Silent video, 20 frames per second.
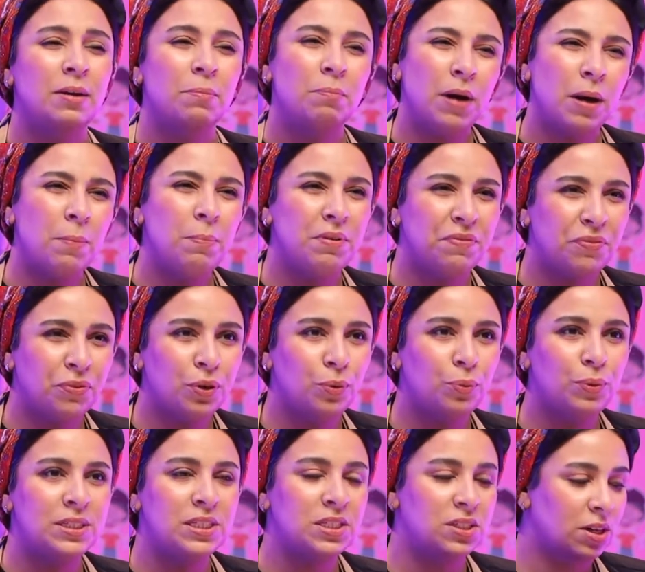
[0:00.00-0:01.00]
But before
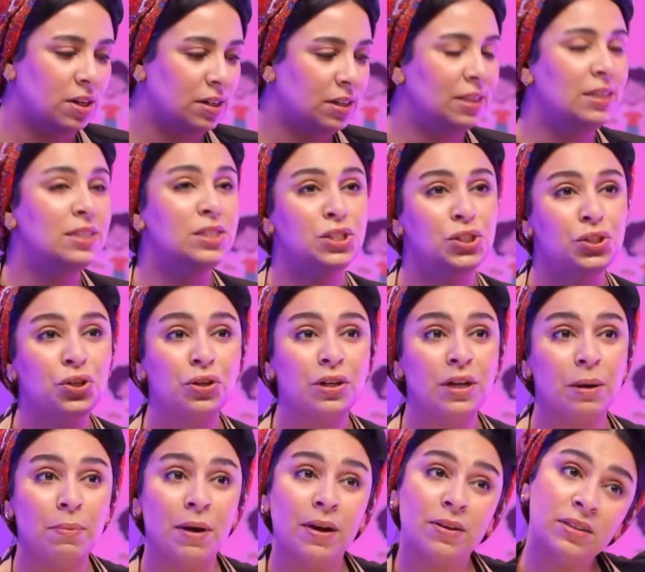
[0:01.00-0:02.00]
we start, let's talk
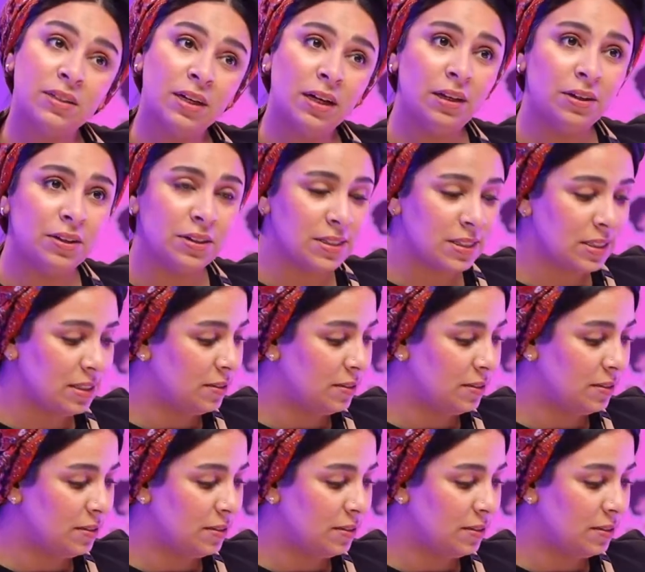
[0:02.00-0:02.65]
about colors.